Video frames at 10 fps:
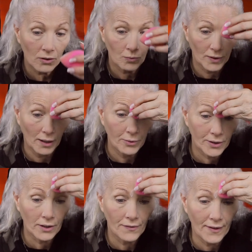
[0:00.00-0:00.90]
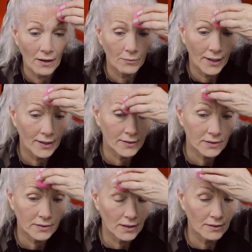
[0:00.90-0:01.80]
When I put it on that way
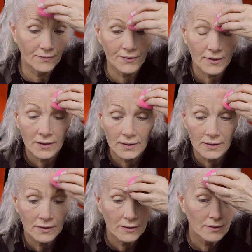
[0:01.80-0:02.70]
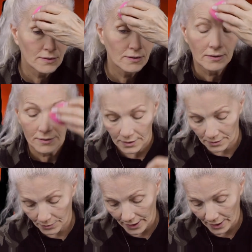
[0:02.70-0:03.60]
instead of the
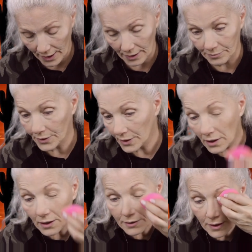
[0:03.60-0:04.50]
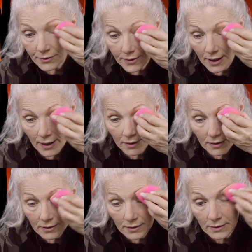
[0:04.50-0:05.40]
way I had put it on the other day.
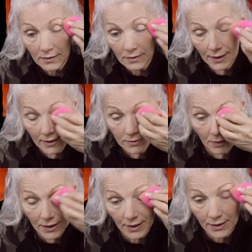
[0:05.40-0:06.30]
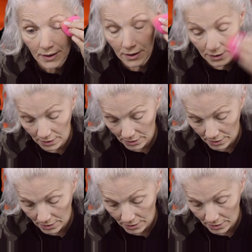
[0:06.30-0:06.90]
Last week, I think.